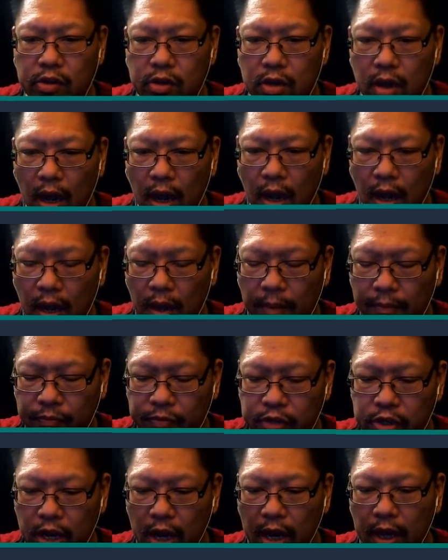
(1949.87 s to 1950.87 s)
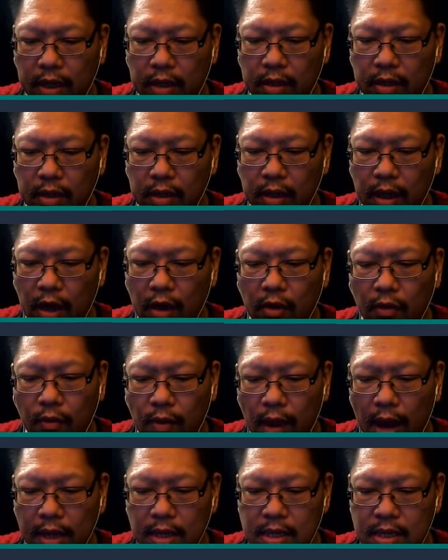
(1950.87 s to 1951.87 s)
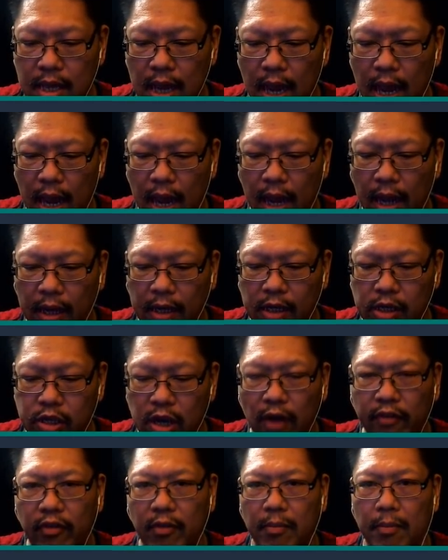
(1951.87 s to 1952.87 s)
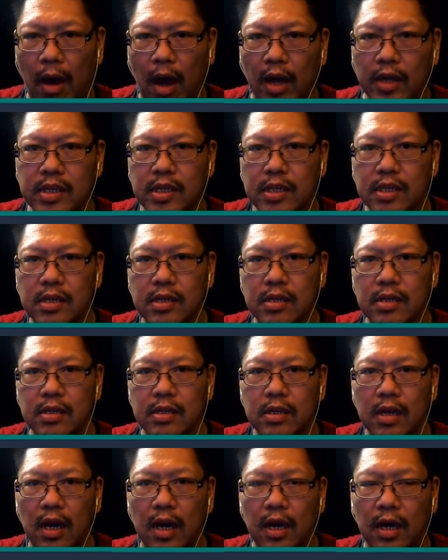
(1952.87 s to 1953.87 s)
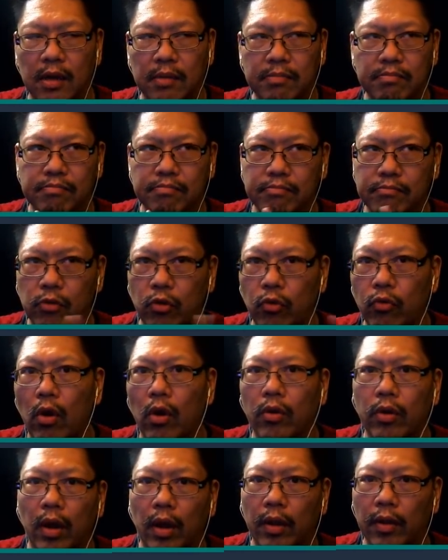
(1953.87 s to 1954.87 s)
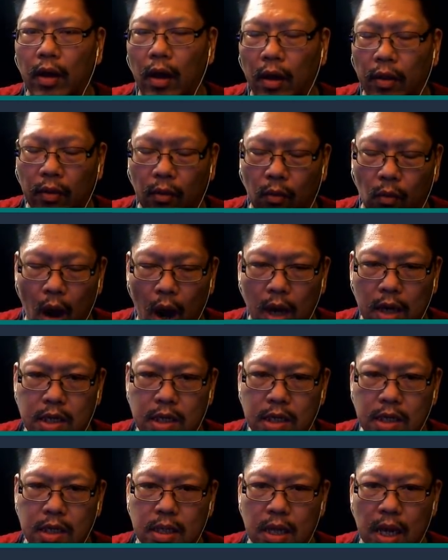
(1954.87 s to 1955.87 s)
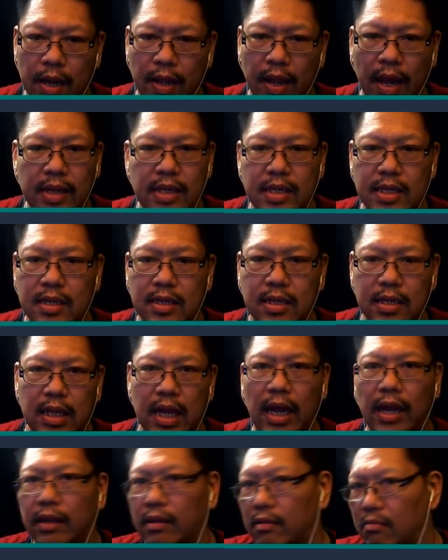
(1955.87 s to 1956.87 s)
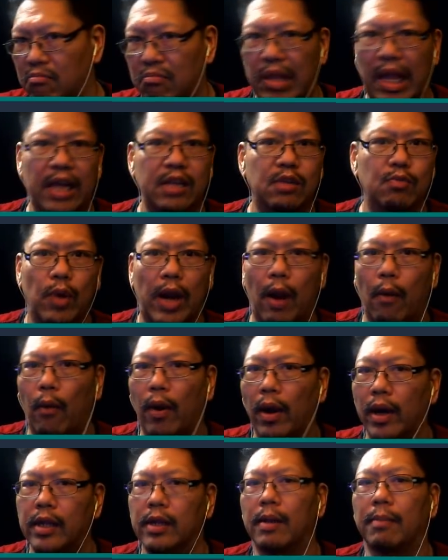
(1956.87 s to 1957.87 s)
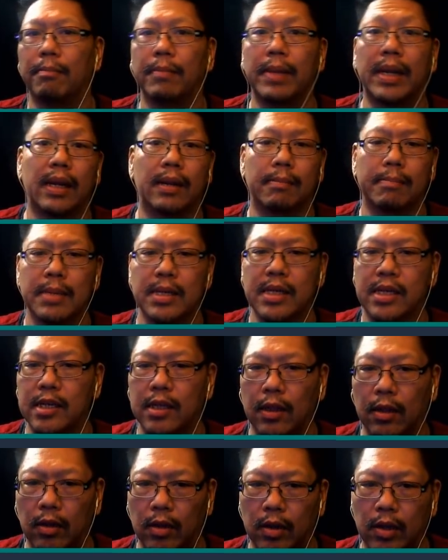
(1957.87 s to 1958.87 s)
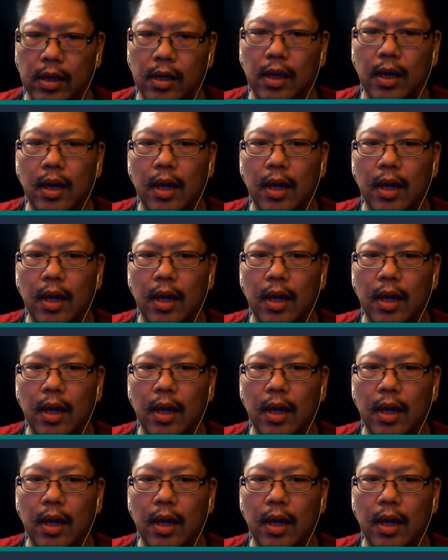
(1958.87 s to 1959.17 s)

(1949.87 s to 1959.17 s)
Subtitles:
giant hairgrass, and Java moss grown on the rocks, and that's what I wanted, a minimalist look.